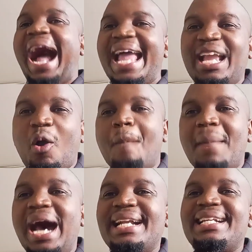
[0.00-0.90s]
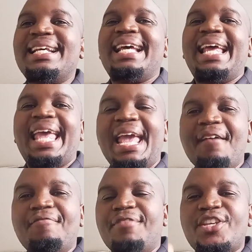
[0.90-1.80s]
I command
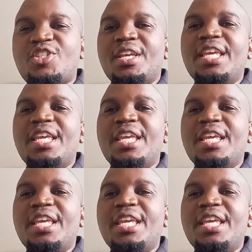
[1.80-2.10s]
every